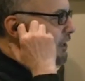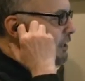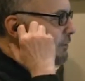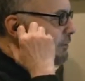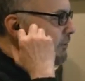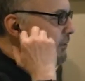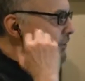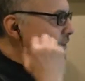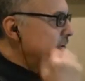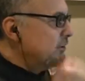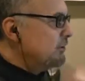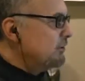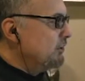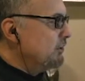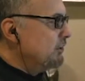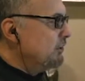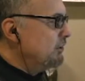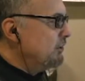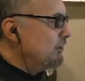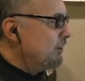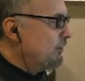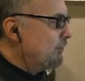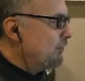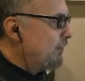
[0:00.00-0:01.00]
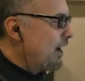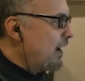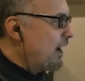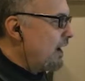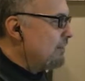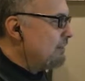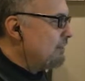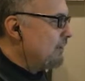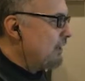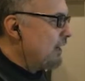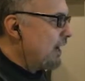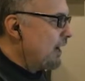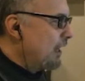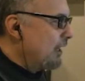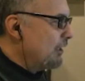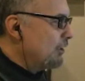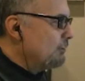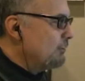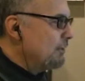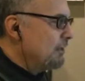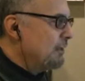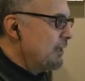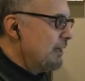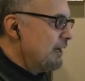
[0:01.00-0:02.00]
immigrant children arrive at
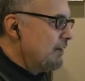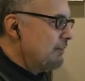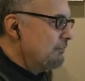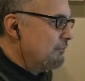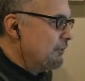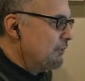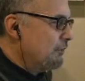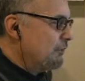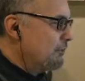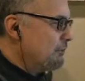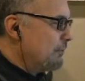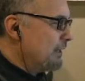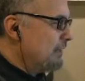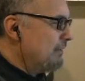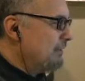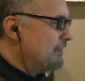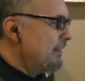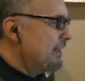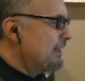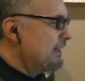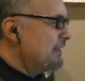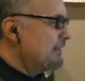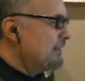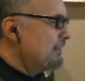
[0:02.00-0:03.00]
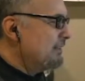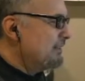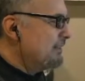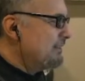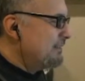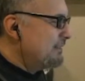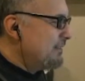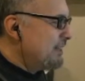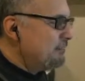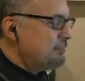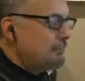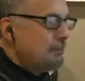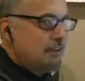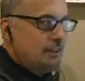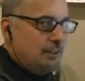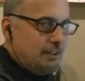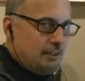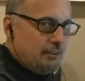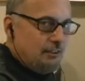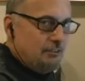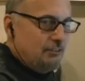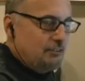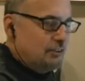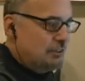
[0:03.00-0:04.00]
Holloman Air Force Base.
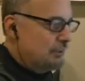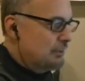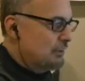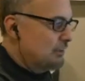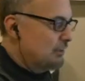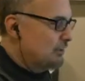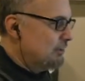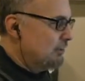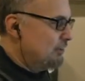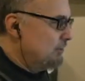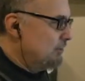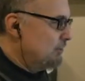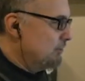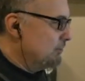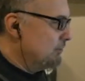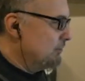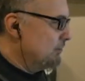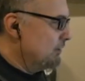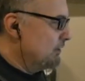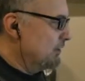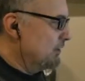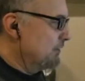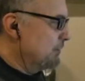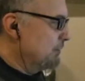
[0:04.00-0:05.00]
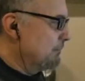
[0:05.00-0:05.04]
700 children.